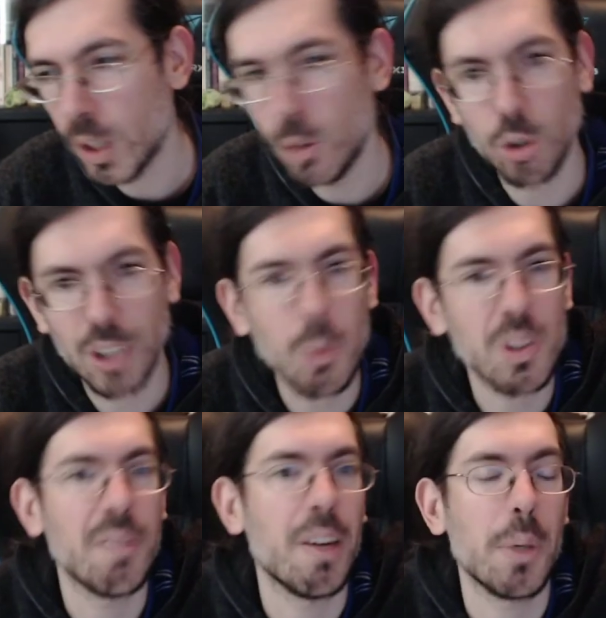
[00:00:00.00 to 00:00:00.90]
So that
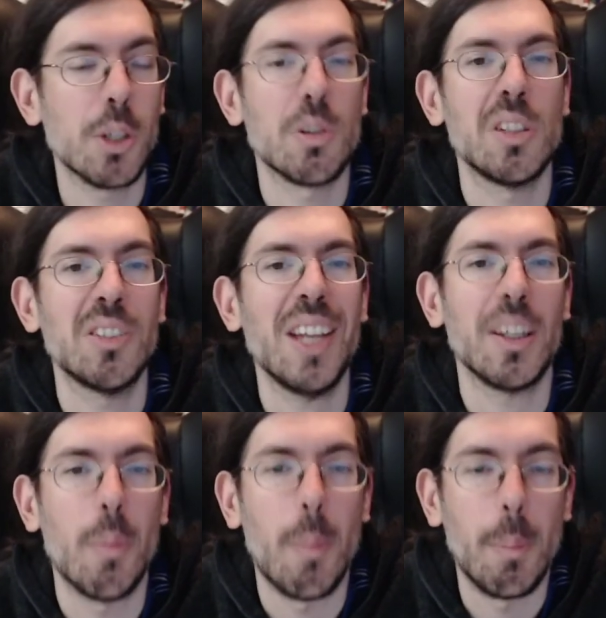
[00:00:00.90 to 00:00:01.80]
was a very interesting
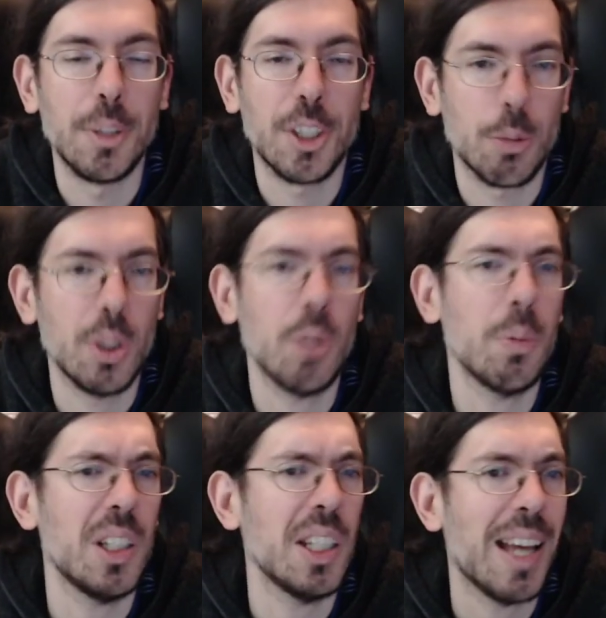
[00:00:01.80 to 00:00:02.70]
take, because we don't
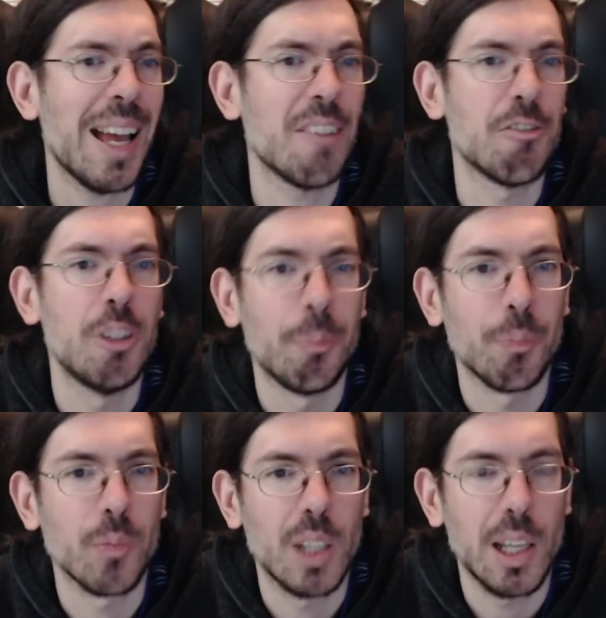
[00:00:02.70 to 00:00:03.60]
really have
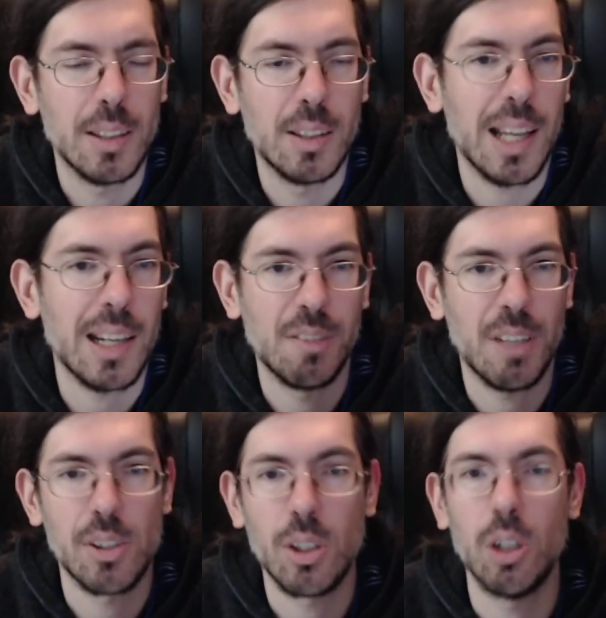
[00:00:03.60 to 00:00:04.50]
that
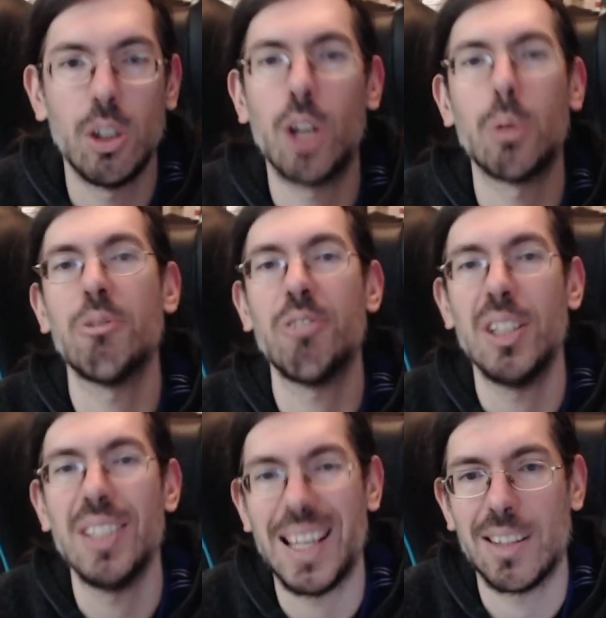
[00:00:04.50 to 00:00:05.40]
advanced
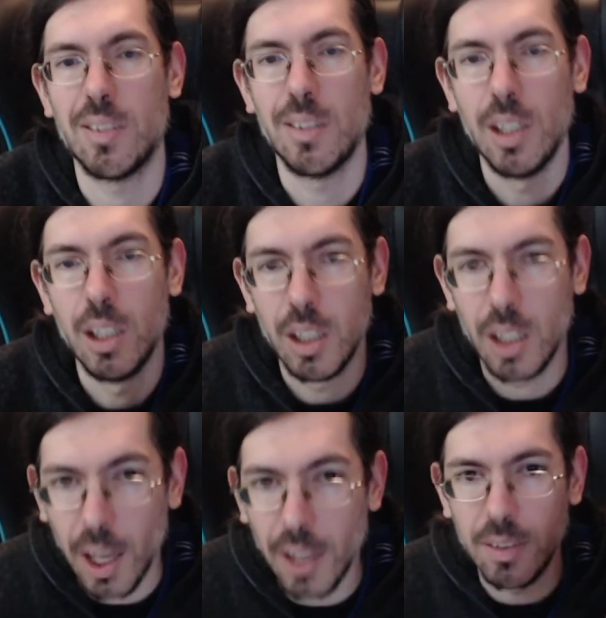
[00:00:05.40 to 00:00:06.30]
holography yet
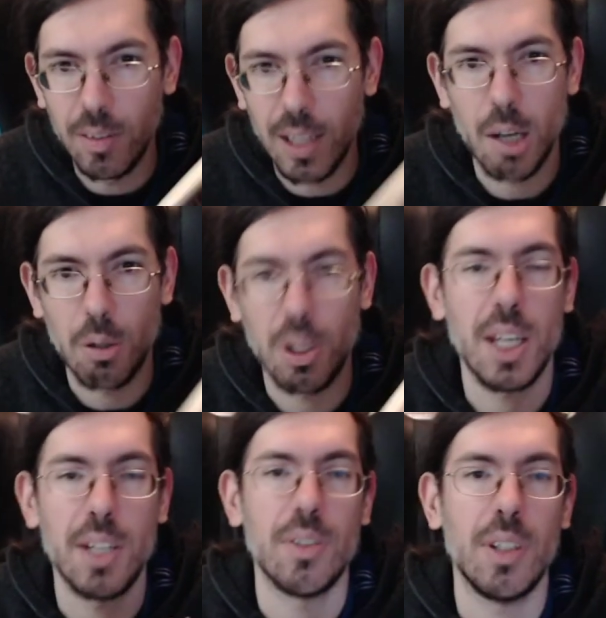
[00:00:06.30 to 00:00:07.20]
in
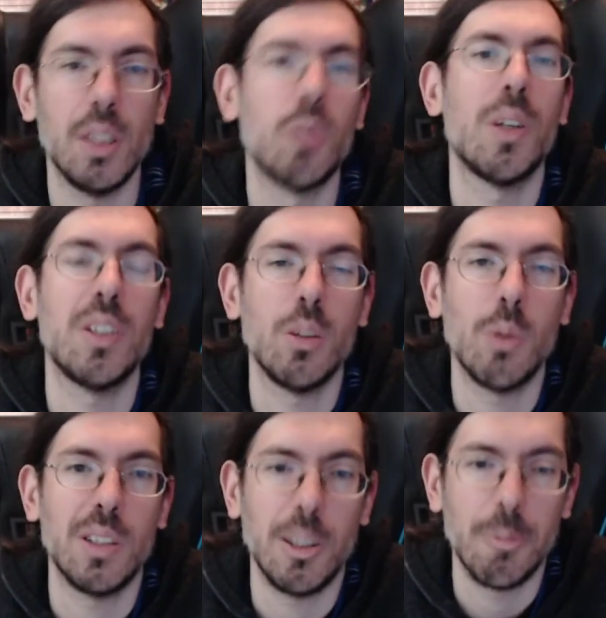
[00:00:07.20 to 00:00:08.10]
nowadays in
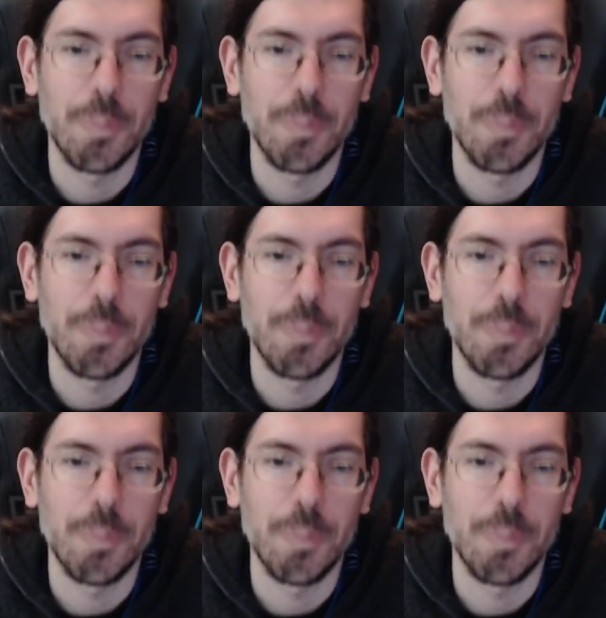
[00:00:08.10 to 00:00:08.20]
2020.